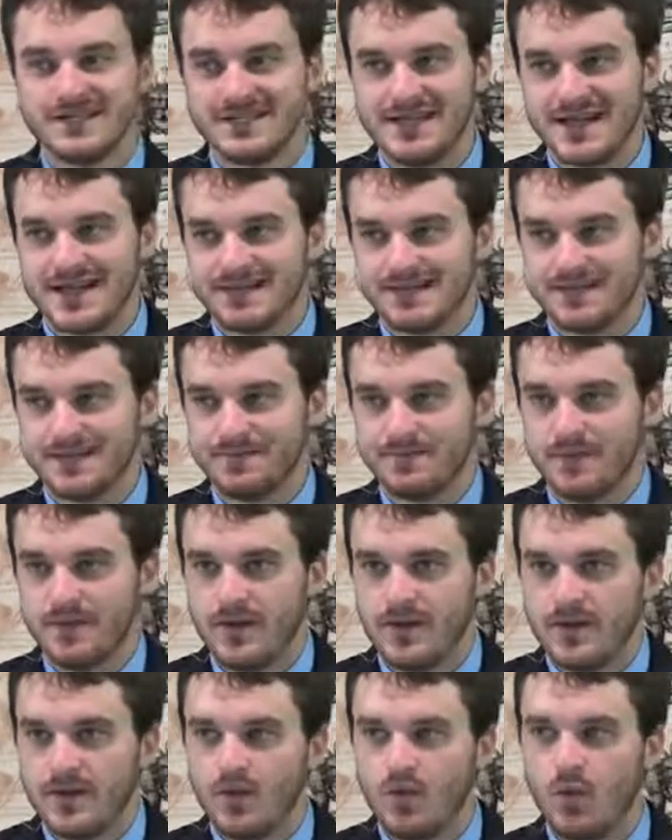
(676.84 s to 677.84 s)
this.
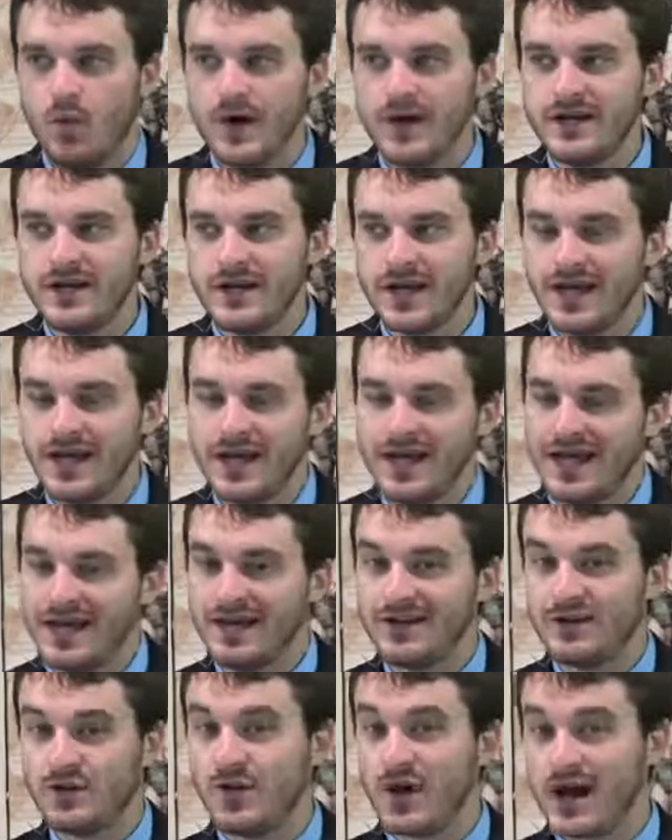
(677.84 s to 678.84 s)

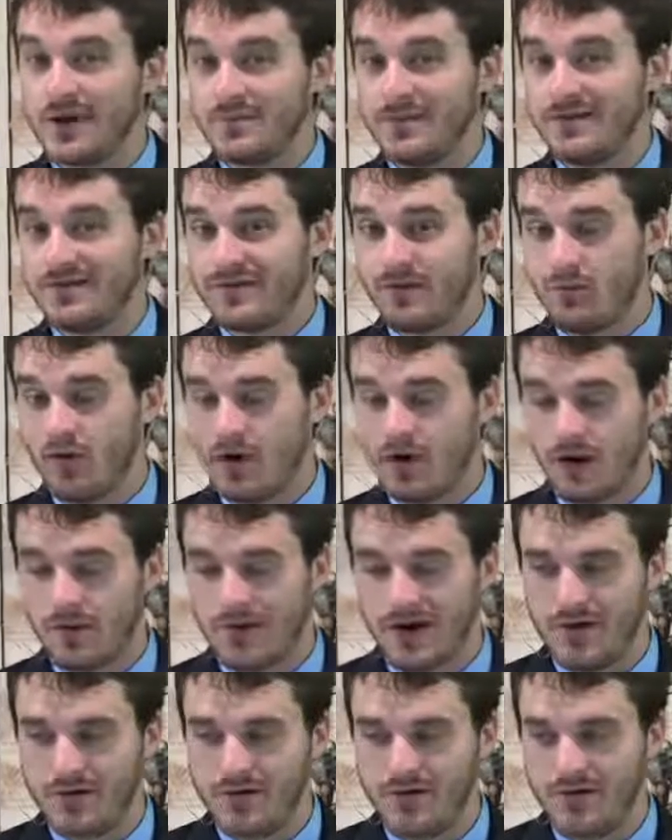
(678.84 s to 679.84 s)
And correct me if I'm wrong
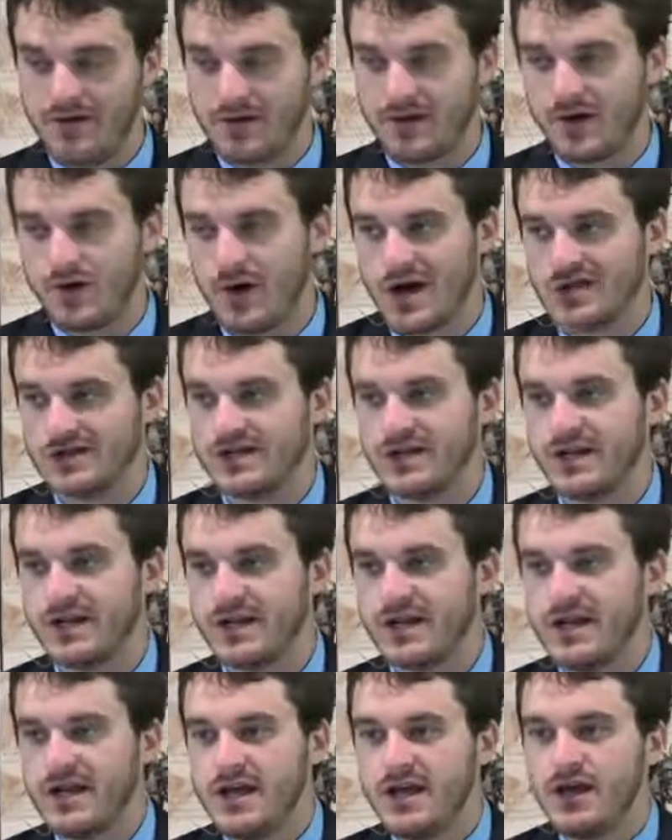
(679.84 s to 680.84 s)
about the question.
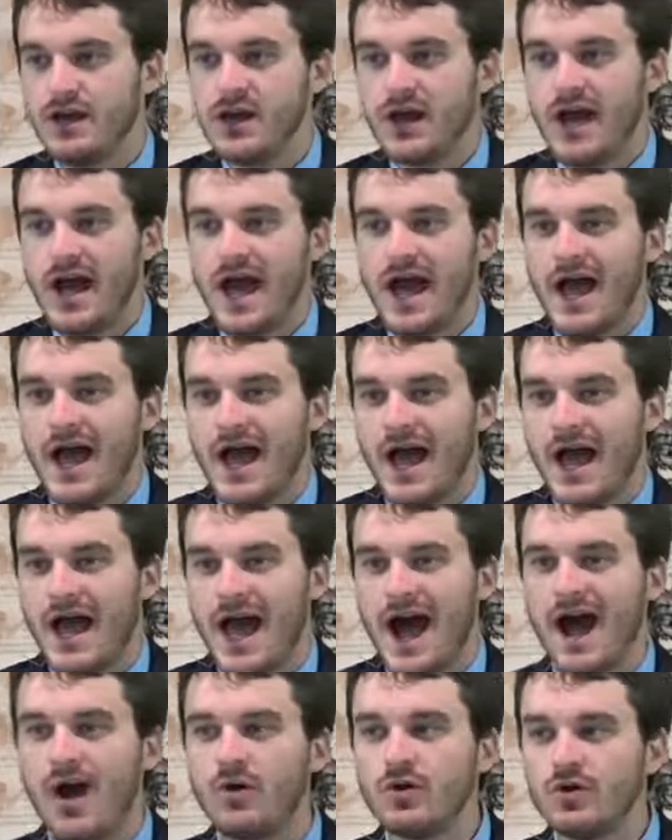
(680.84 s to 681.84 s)

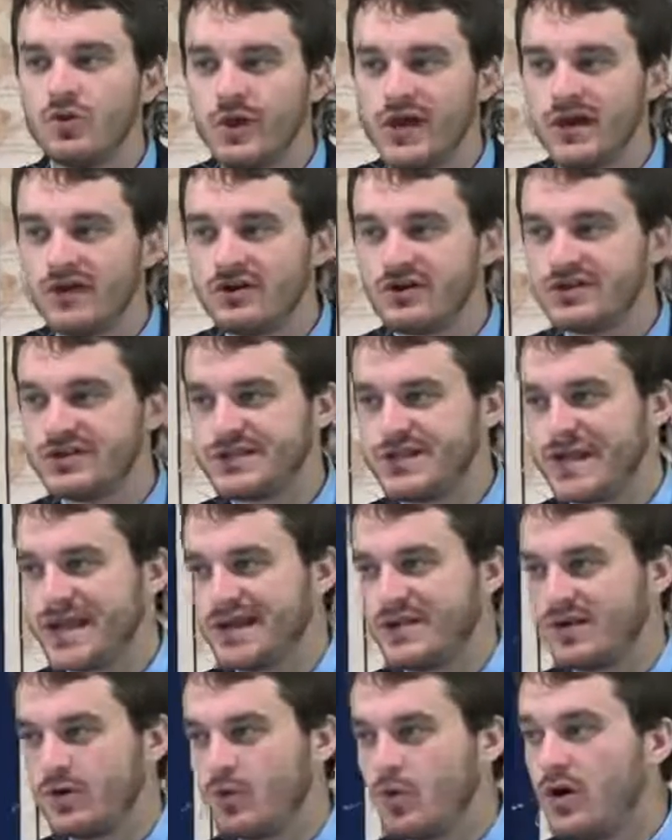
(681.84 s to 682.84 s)
How do we
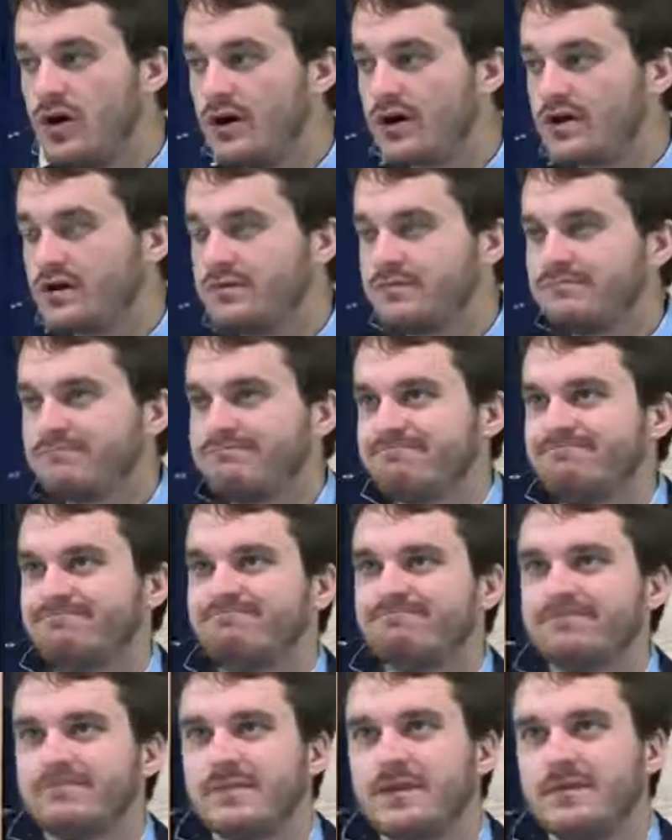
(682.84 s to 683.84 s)
understand, or what,
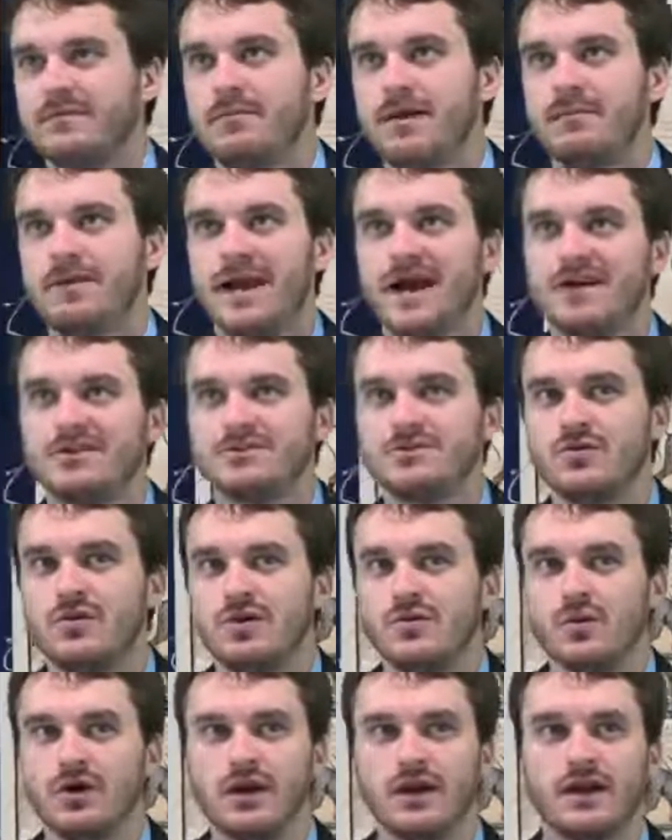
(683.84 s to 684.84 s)
maybe how's the
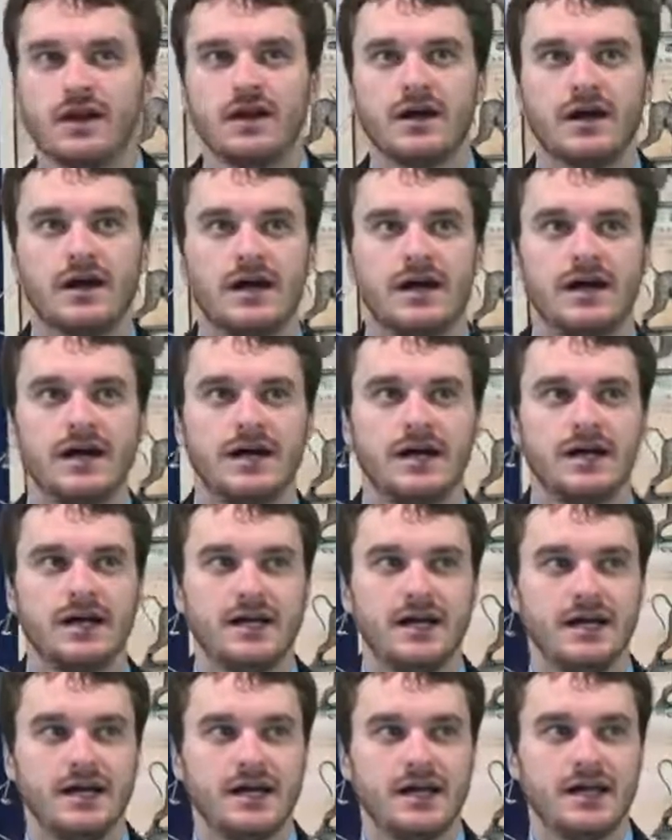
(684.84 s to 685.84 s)
wrong word,
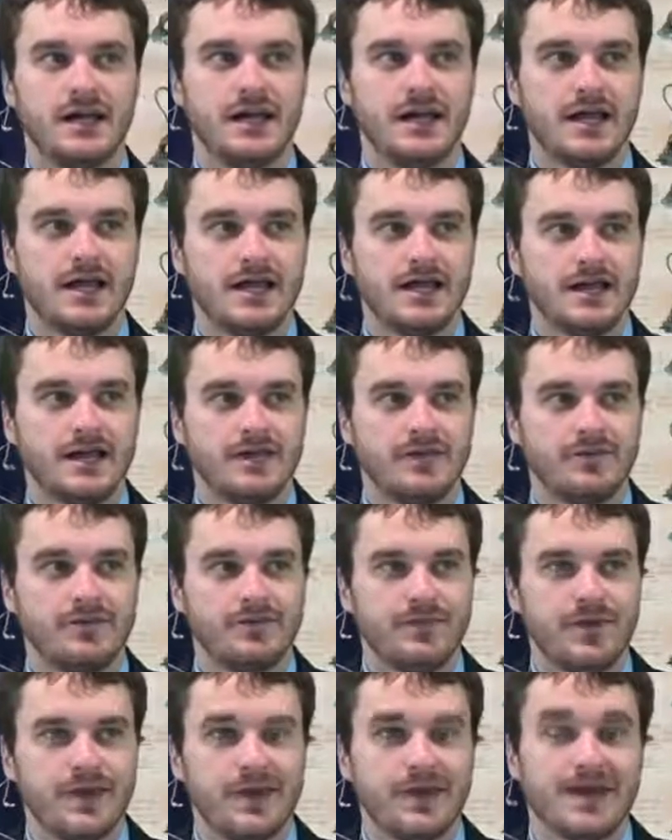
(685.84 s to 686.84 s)

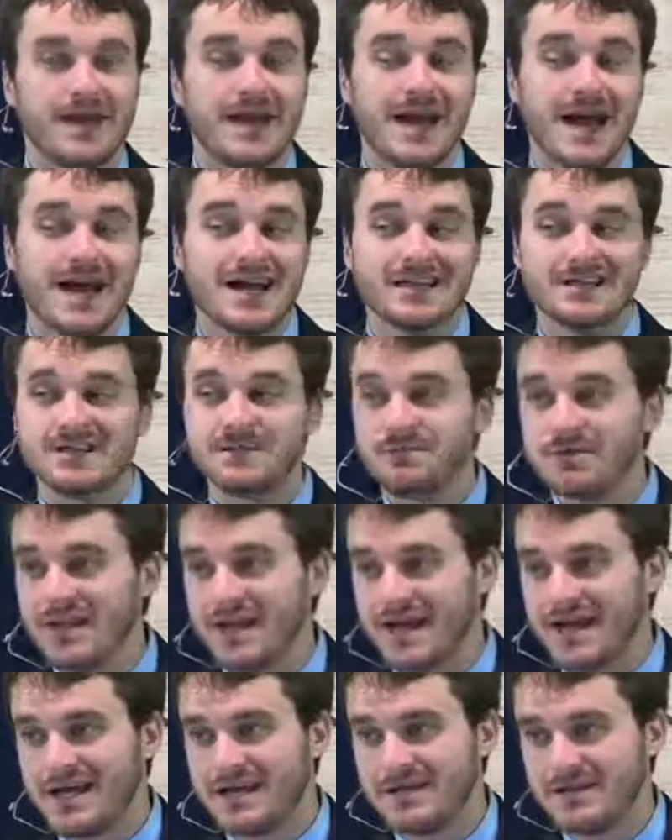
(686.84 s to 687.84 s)
can I
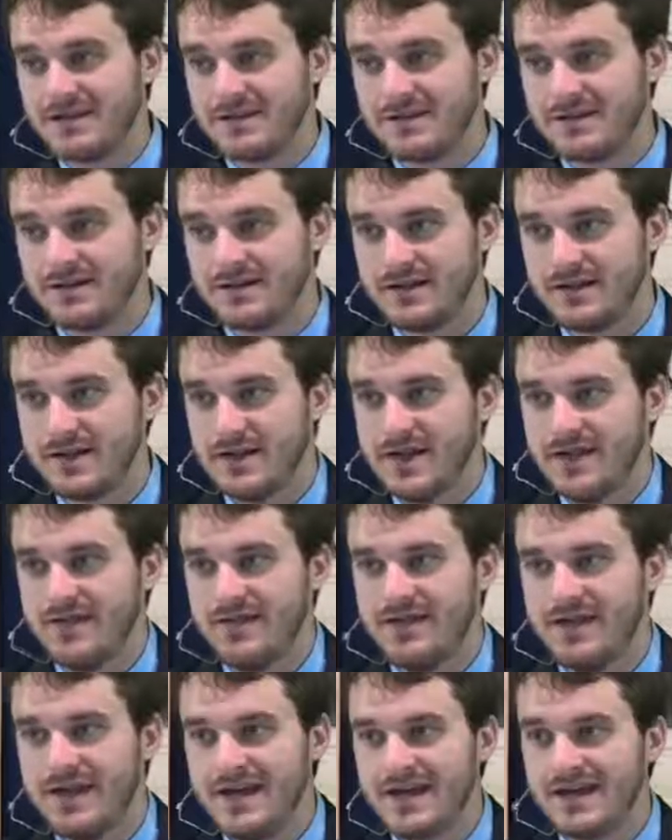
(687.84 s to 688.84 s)
explain
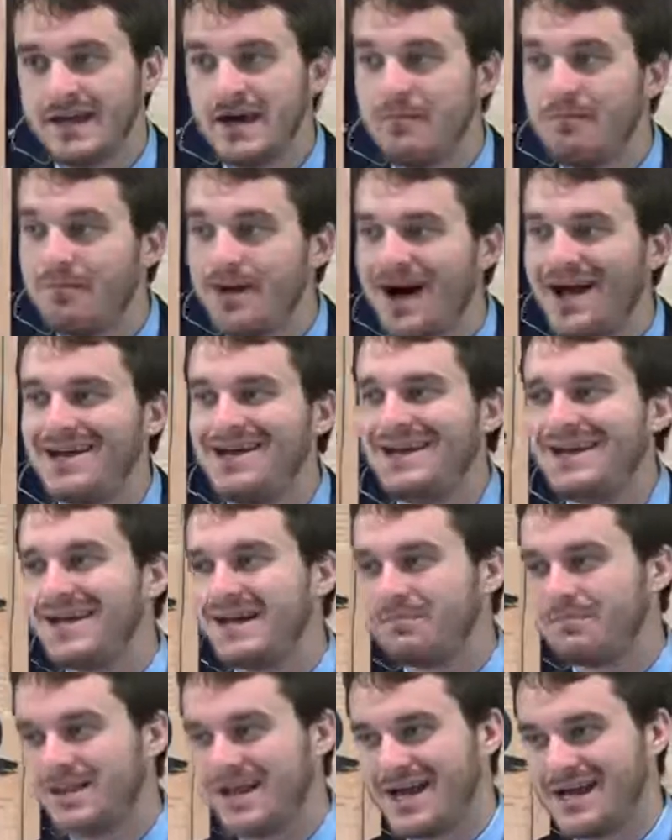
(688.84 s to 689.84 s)
the combining
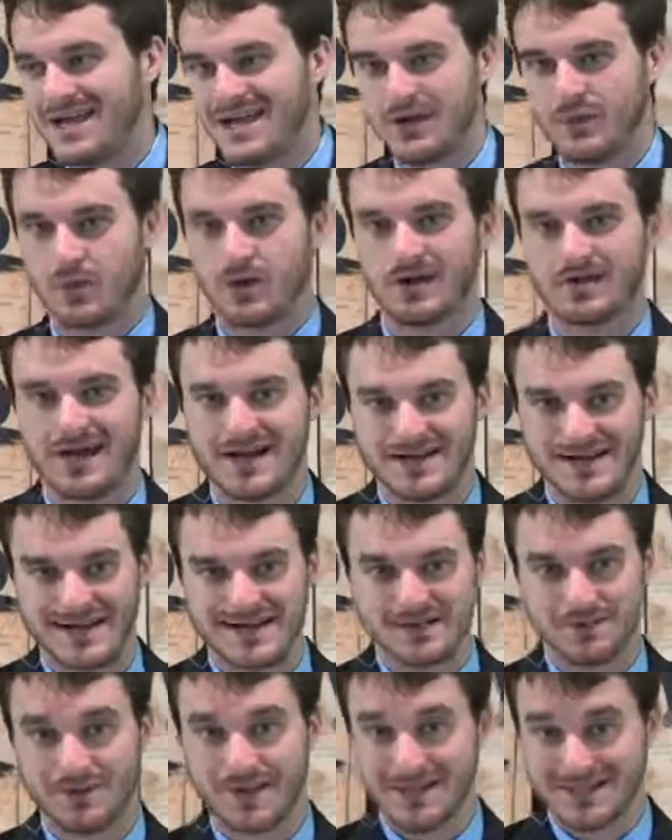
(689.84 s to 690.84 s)
and blending work that
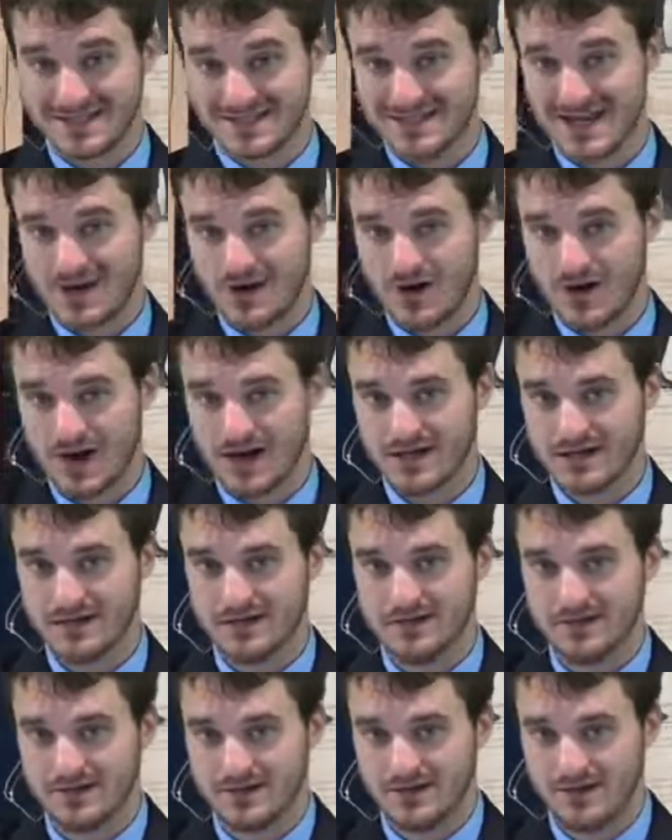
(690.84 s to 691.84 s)
takes place? Is that correct?
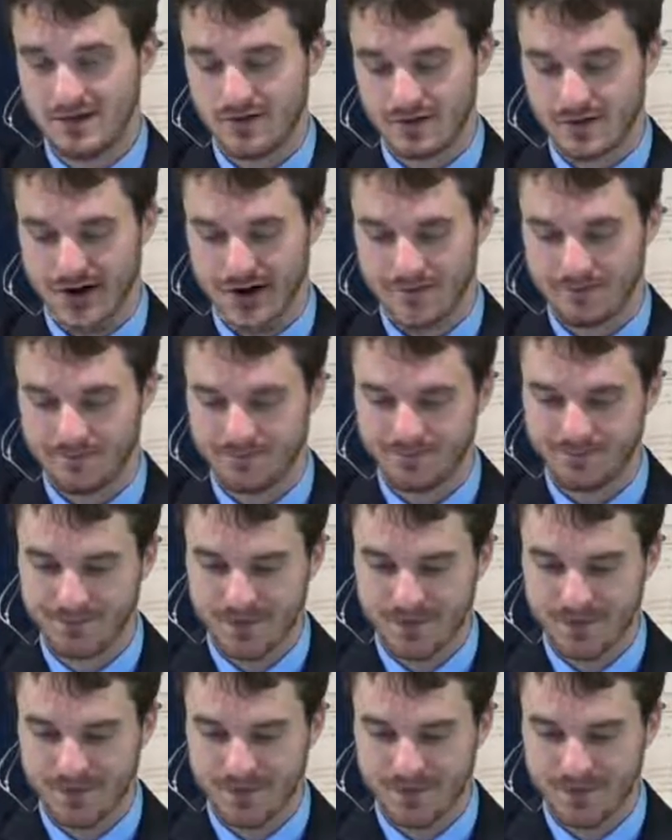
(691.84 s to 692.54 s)
Okay.